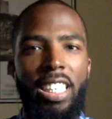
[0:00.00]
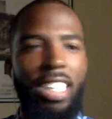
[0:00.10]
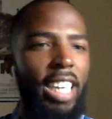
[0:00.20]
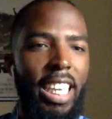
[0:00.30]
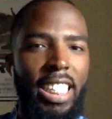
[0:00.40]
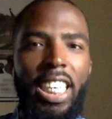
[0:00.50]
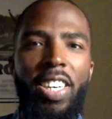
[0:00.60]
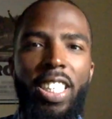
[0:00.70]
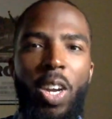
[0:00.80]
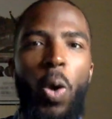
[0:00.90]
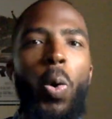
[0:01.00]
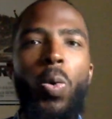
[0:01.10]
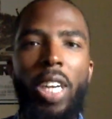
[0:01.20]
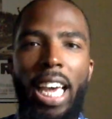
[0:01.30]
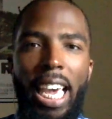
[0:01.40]
Like, seriously,
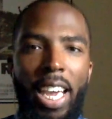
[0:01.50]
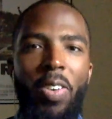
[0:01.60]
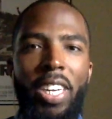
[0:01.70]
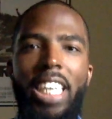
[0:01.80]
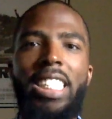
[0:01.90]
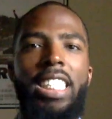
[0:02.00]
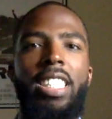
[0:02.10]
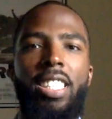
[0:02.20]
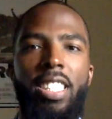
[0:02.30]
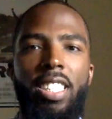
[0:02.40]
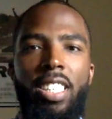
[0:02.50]
who the hell does this?